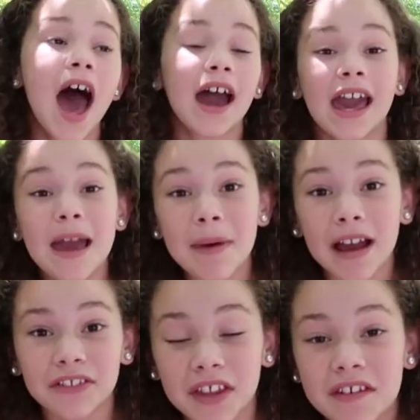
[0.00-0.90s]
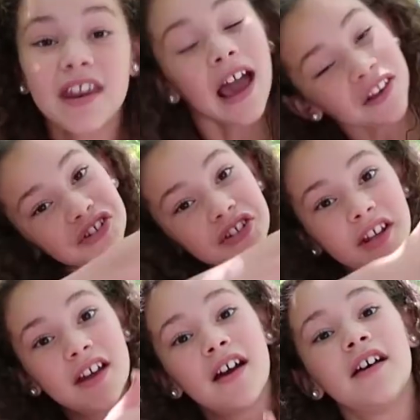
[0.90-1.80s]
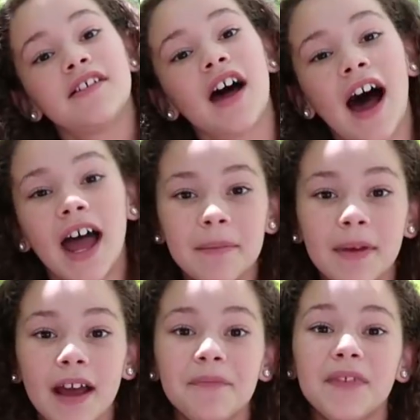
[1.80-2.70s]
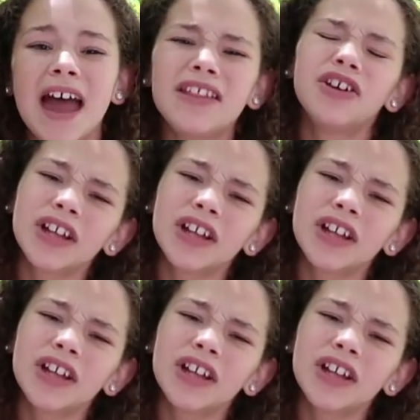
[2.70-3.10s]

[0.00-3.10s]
I came back the next time and they're